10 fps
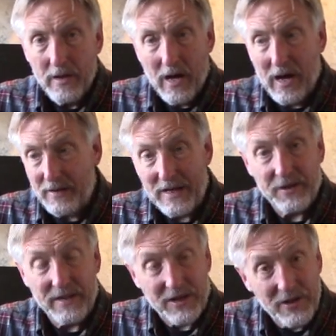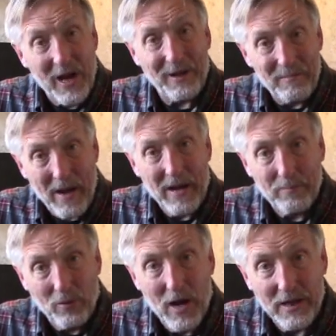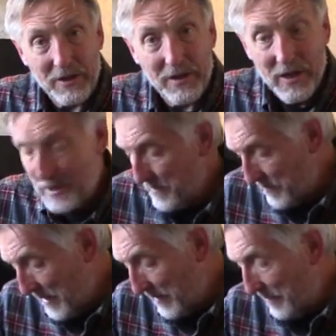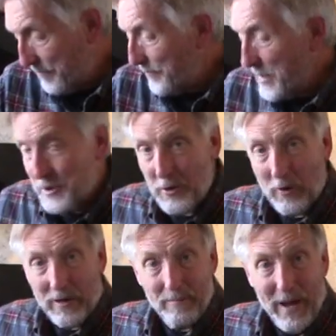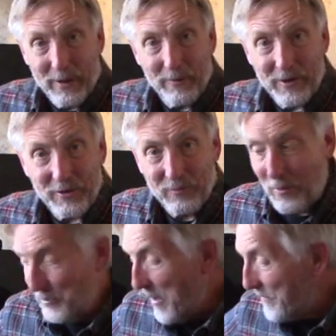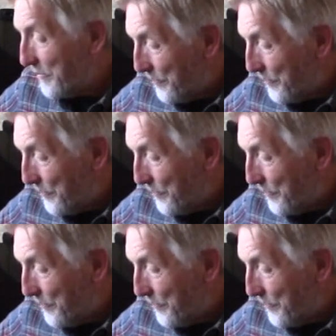That's not a bad price. Sorry, a battery just rolled off.